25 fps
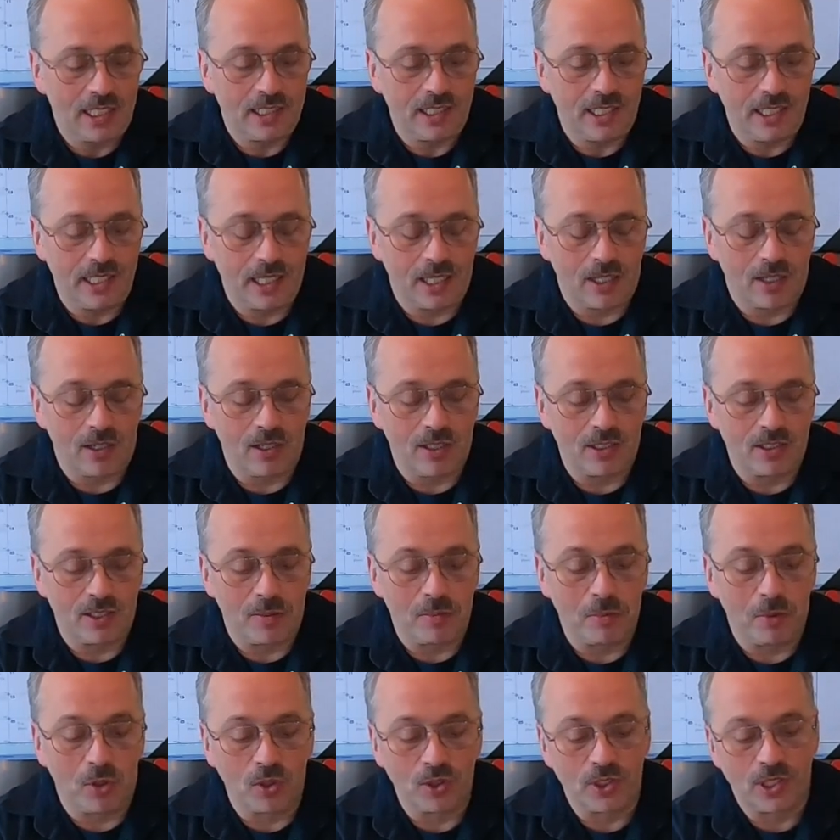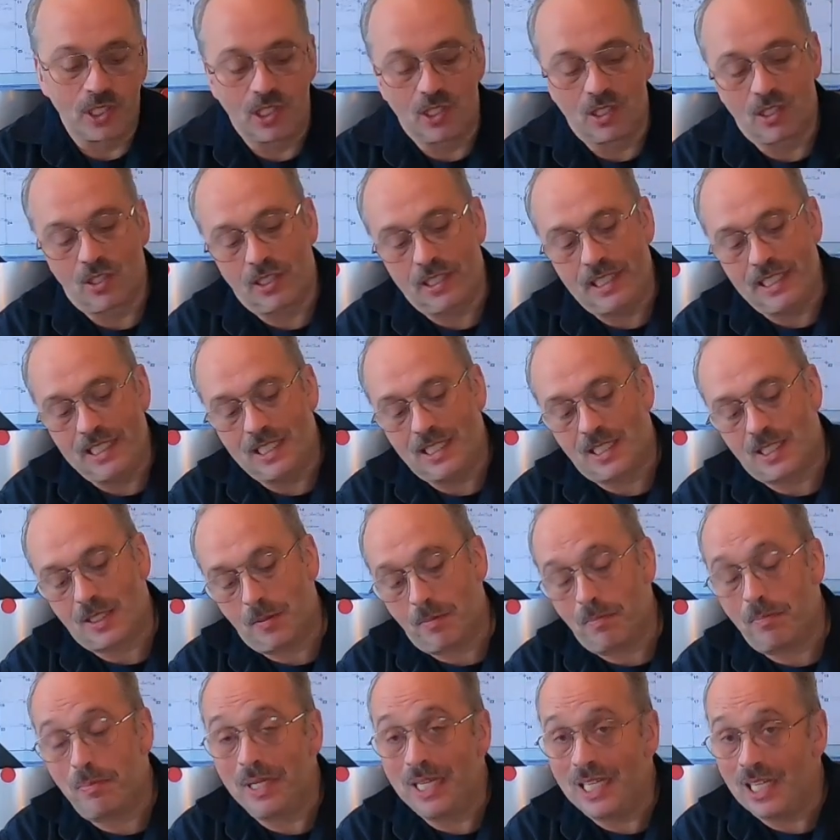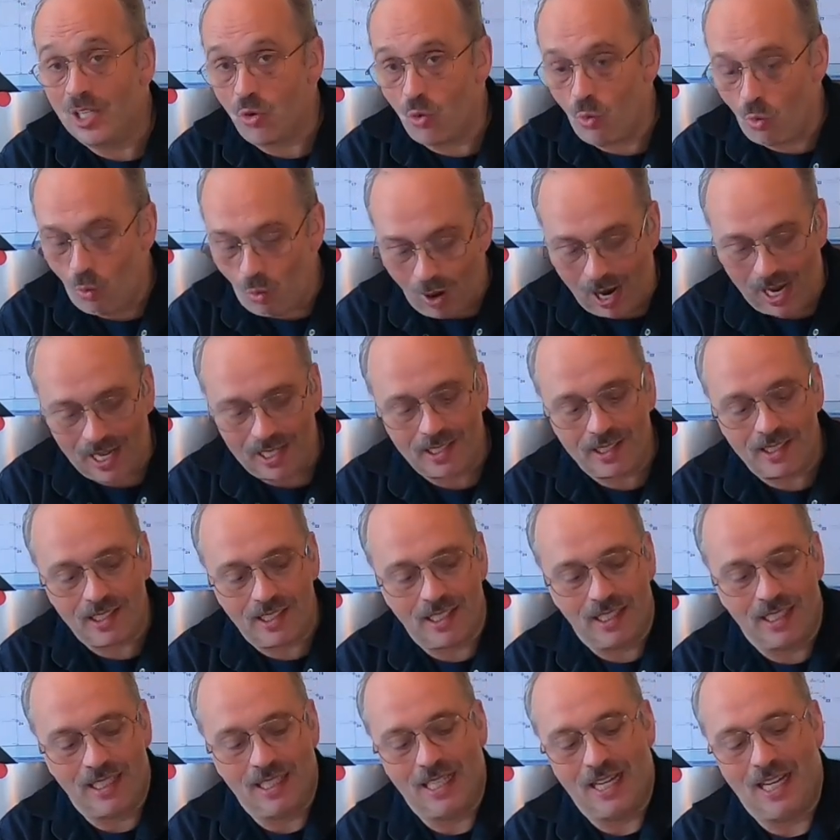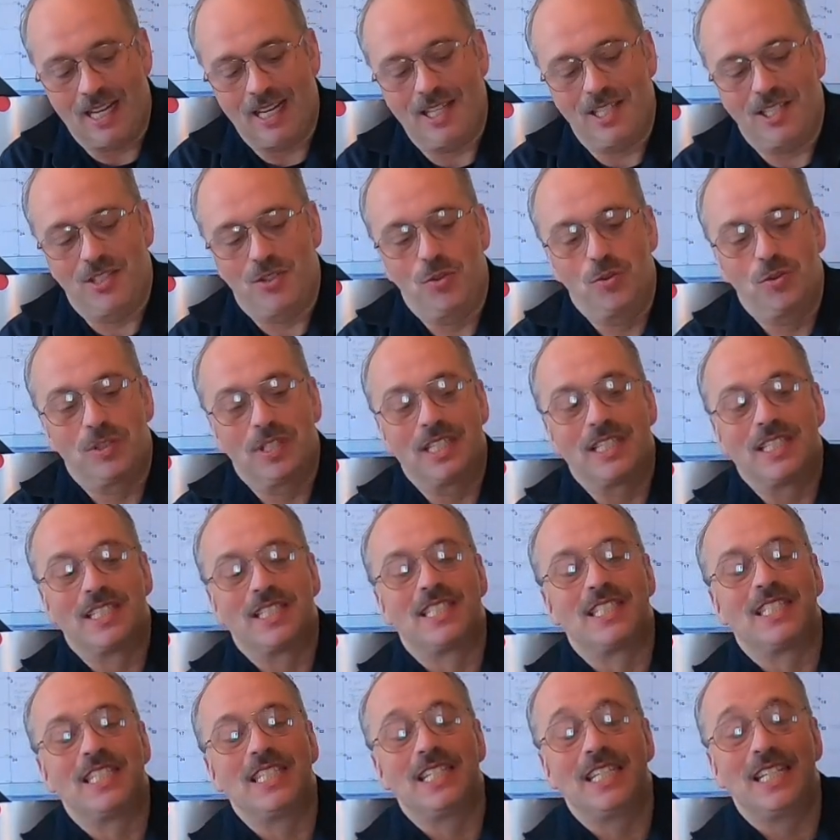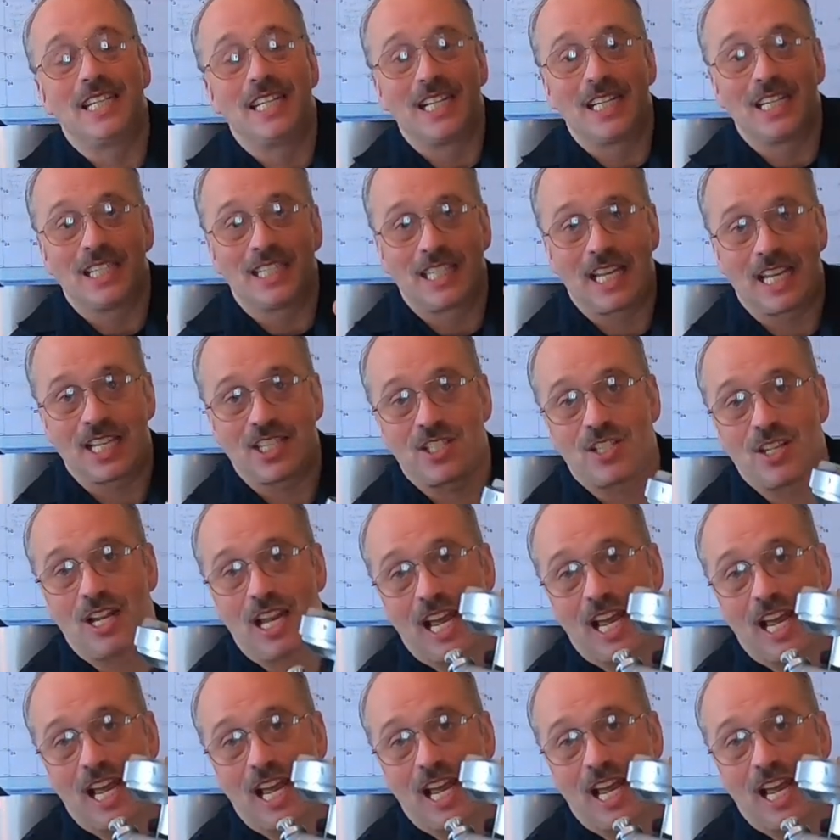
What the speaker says: The model is Peak 1, as you can see here. That's the